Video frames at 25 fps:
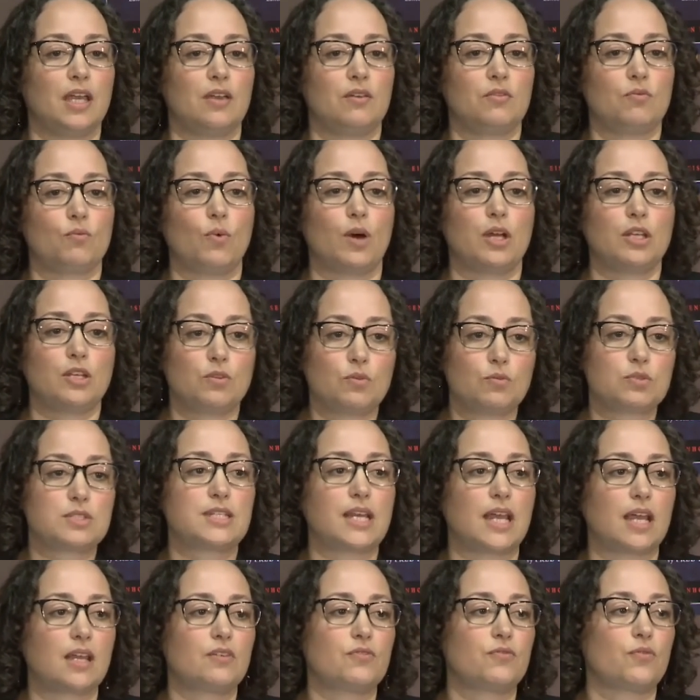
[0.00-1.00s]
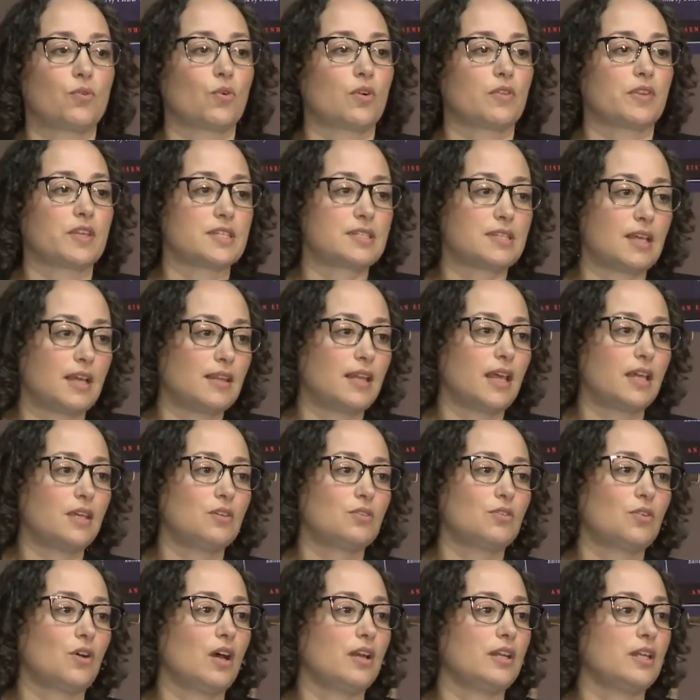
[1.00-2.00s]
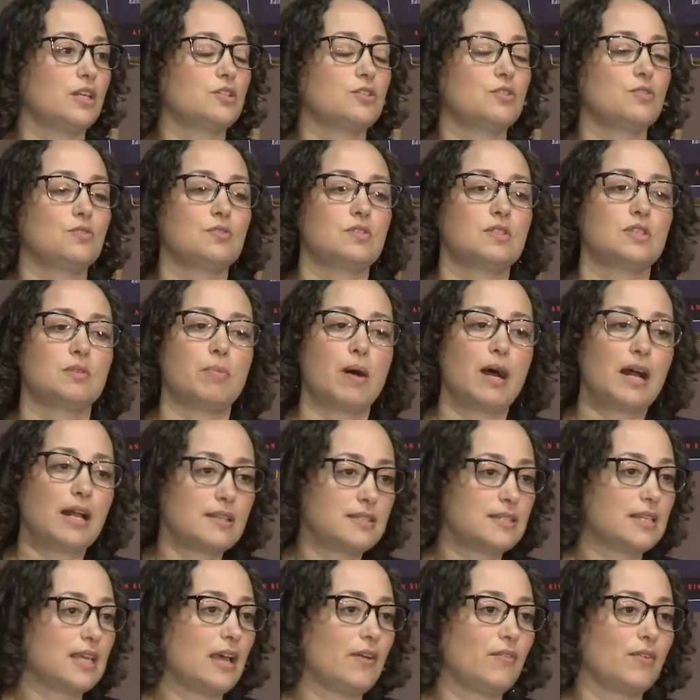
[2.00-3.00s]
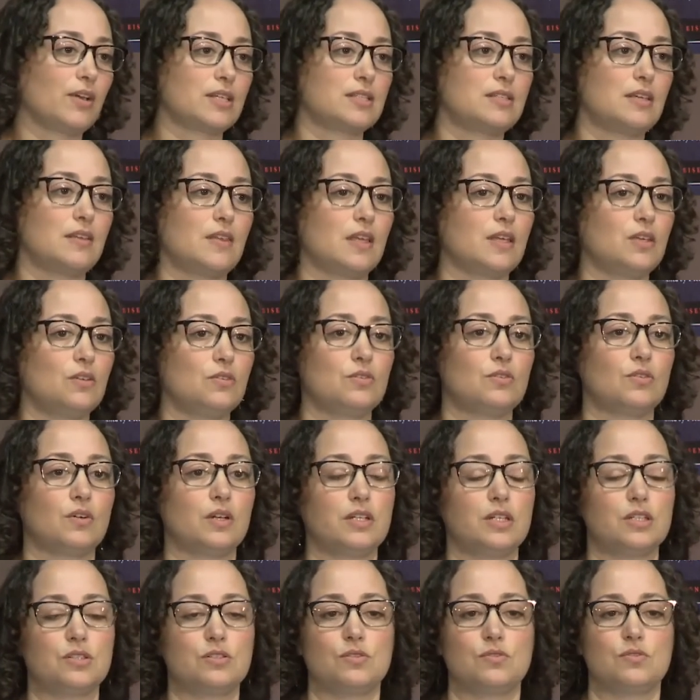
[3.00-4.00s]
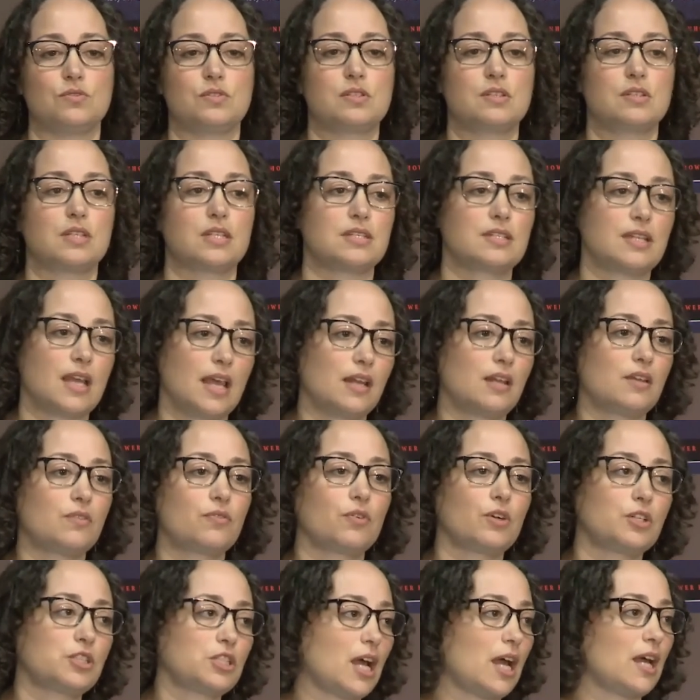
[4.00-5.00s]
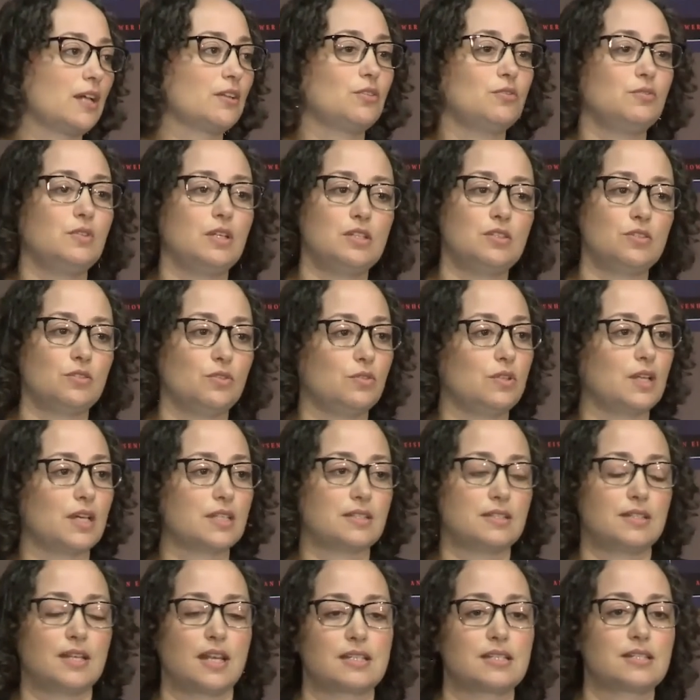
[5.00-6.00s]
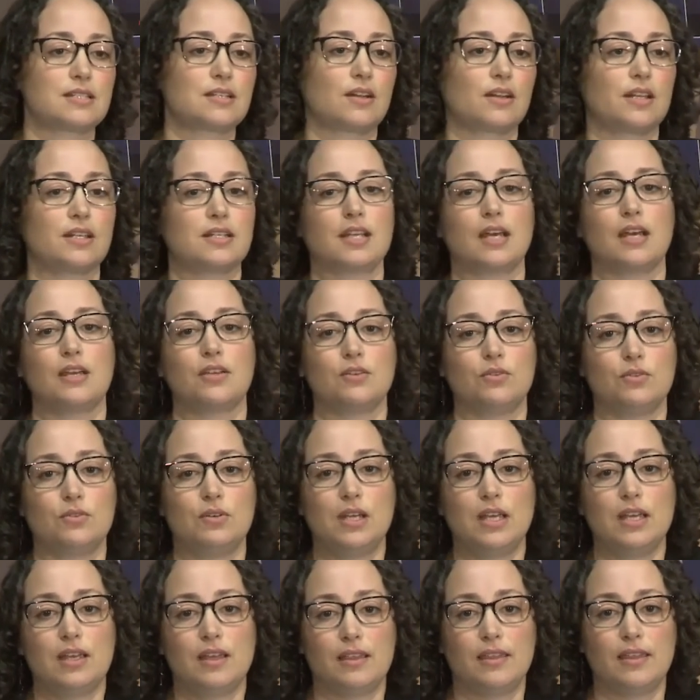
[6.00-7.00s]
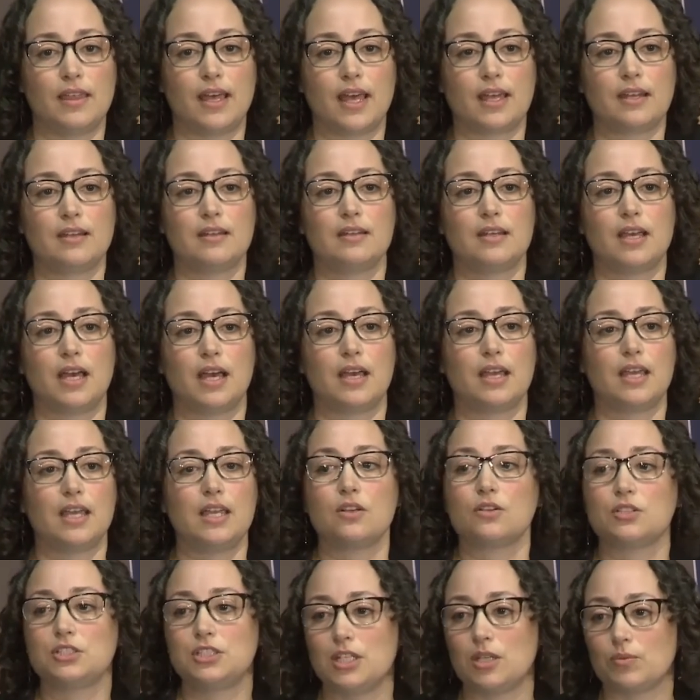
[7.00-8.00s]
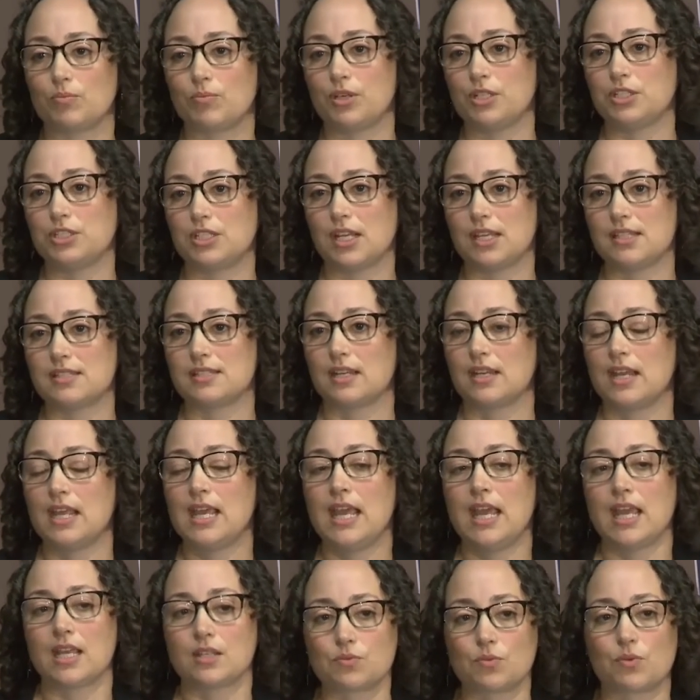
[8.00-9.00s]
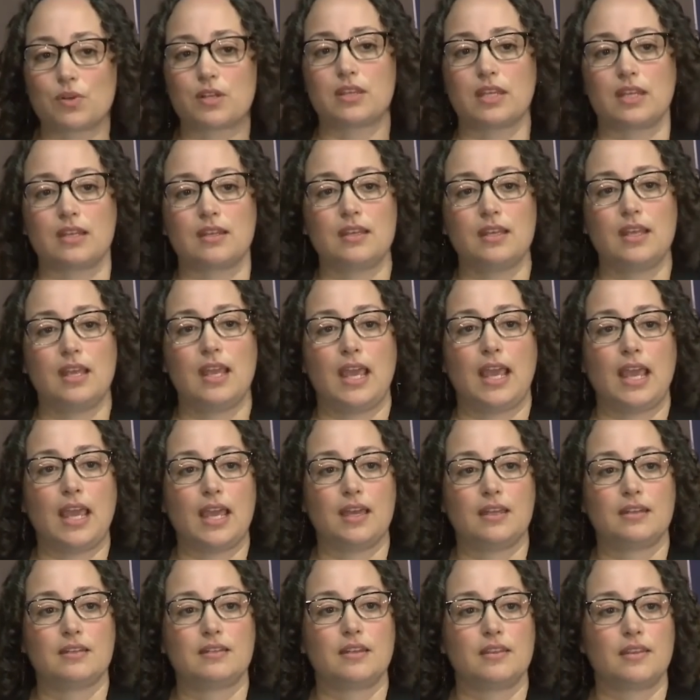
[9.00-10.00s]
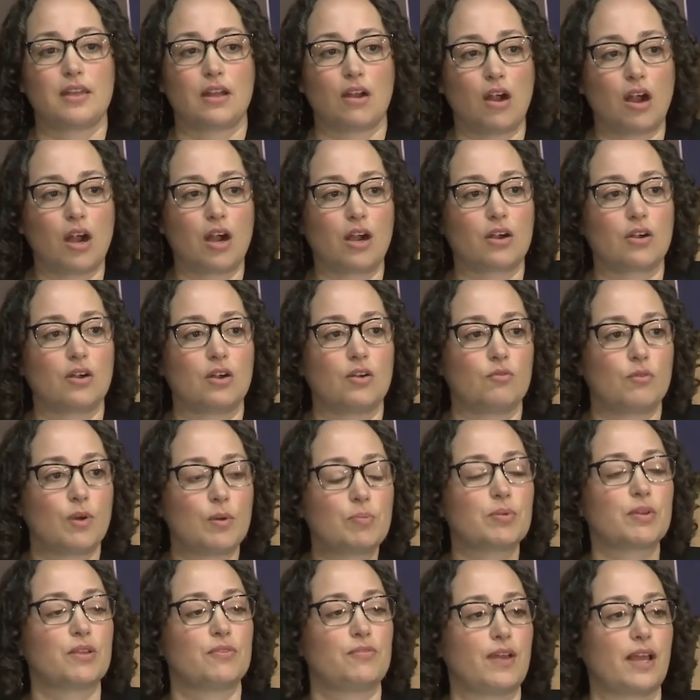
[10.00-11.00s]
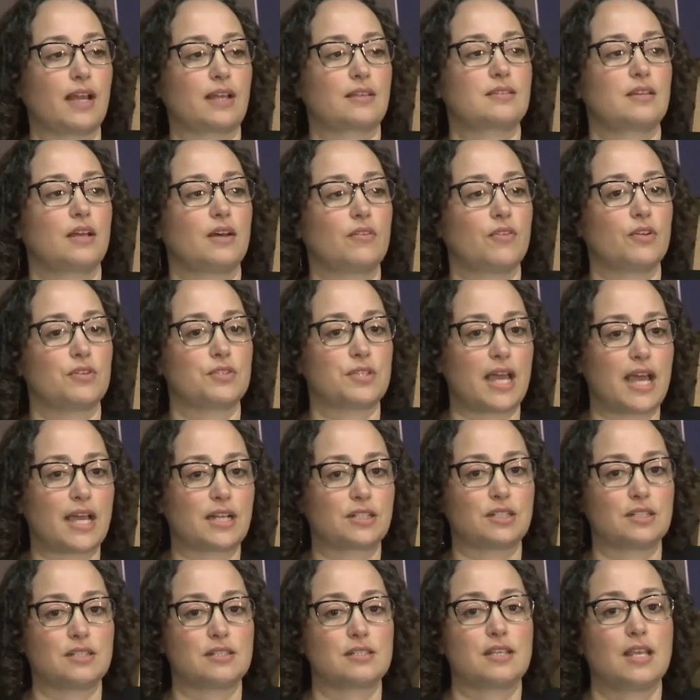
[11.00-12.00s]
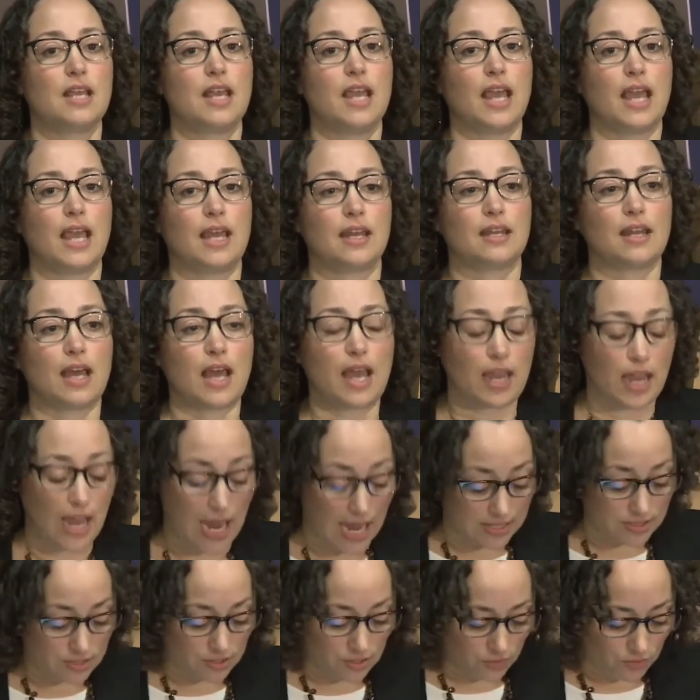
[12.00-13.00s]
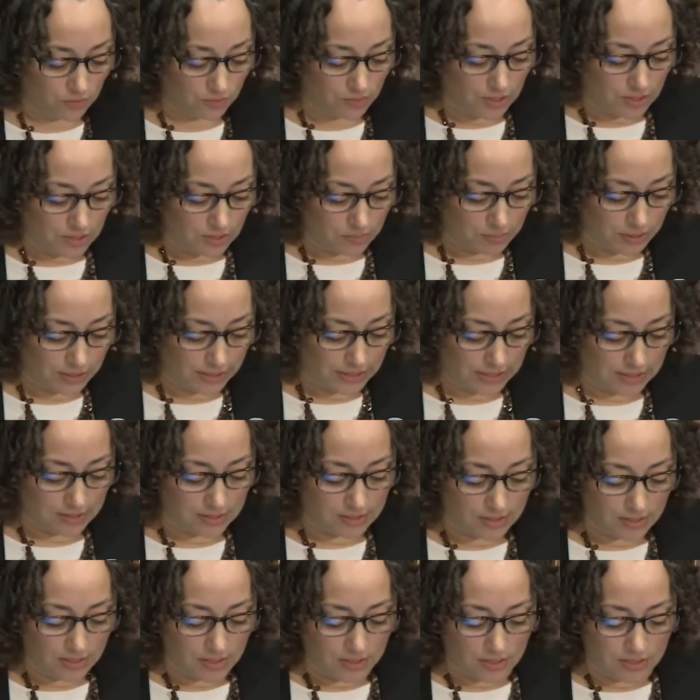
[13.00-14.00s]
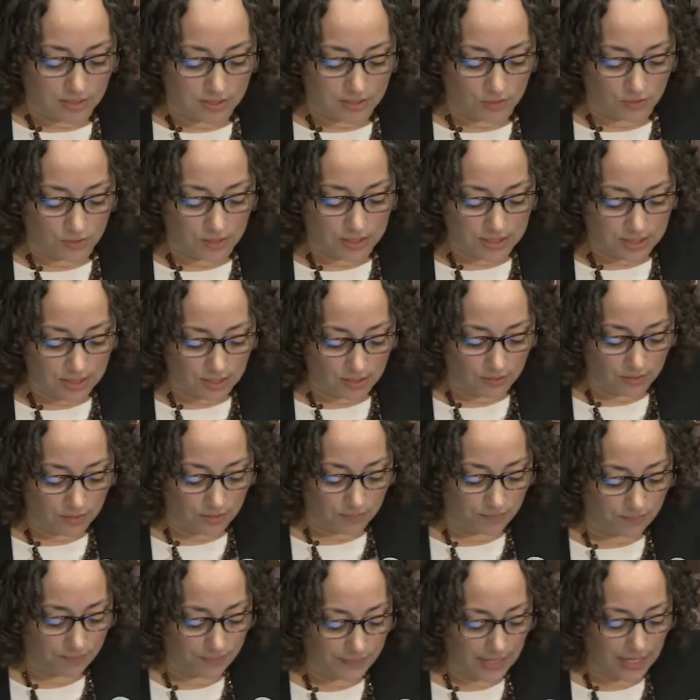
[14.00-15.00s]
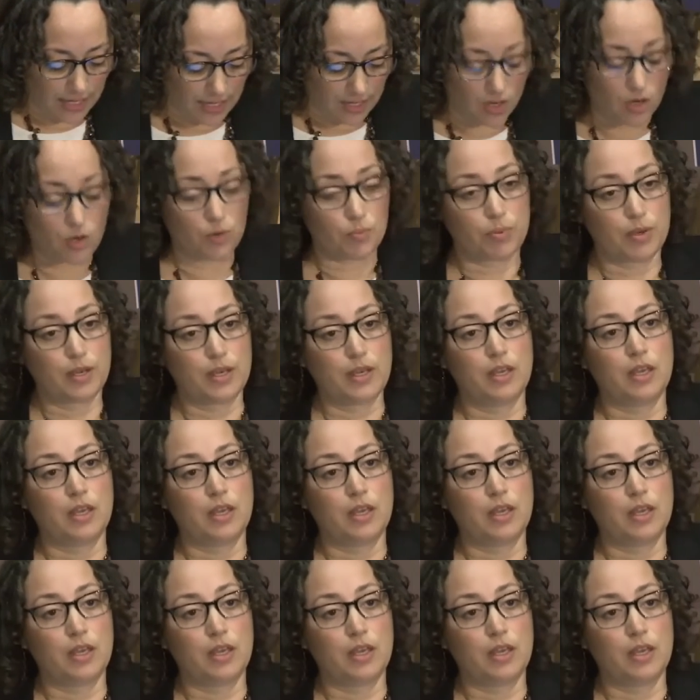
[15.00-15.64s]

What you stand for, the sunlight you do on issues, the policy advocacy that you do on issues, the standing for a child who needs you, who doesn't necessarily tell you that he or she appreciates it. It's worth it. And there are ripple effects of those actions. And I ask you, please, to continue them. I hope